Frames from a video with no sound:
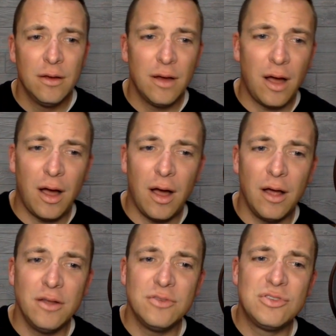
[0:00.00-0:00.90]
Uh,
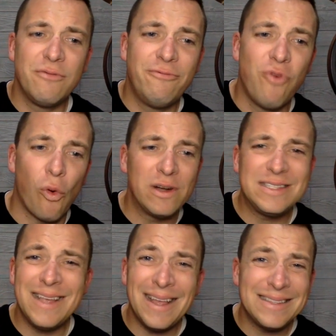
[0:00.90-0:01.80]

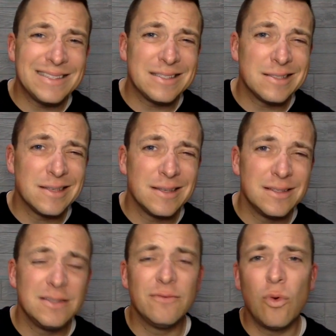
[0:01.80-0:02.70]
Divorcettes?
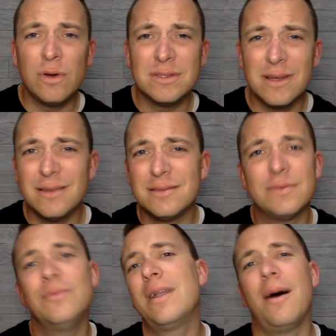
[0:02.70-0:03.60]
Divorcettes?
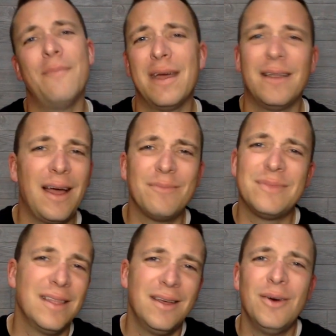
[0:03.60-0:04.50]
What up, man? I,
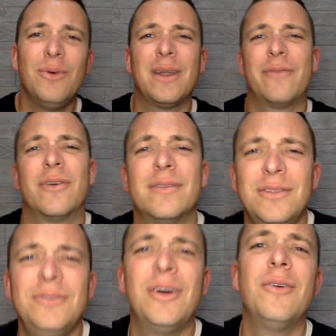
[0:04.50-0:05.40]
whatever.
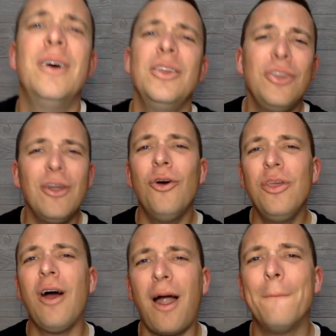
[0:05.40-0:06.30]
You know. You know who
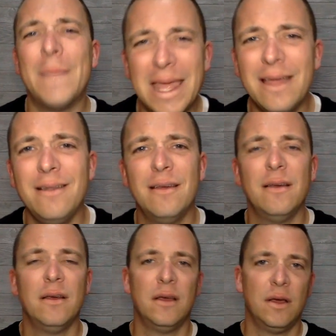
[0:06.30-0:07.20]
you are, man.
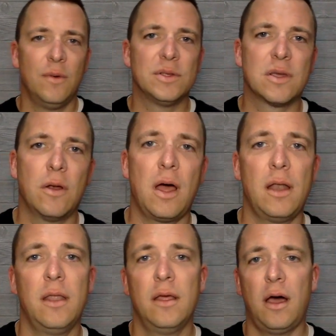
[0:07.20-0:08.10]
What's going
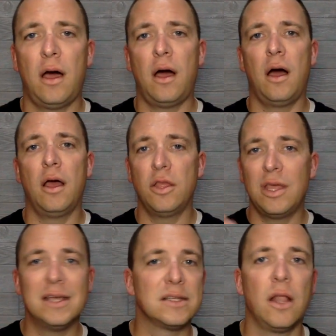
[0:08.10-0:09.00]
on? Uh,
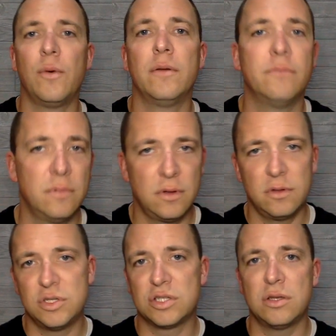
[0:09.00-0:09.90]
he's another one.
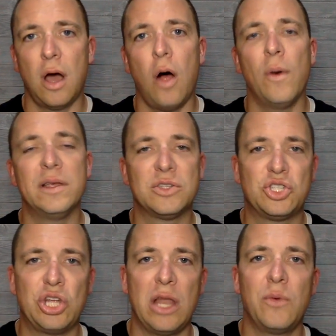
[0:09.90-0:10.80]
Just always
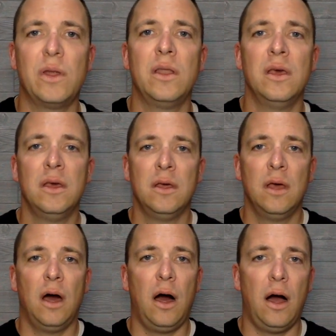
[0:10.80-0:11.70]
genuine.
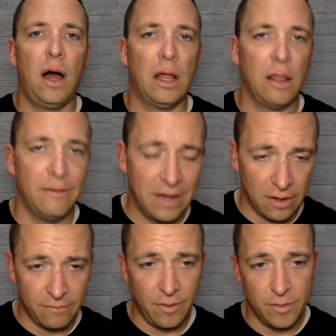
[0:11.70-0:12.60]
Uh, I love
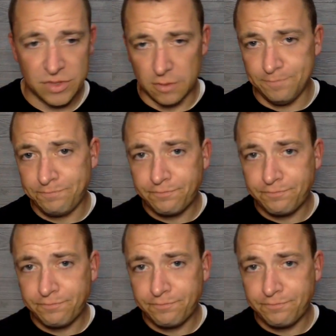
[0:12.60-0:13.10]
hearing from him. So,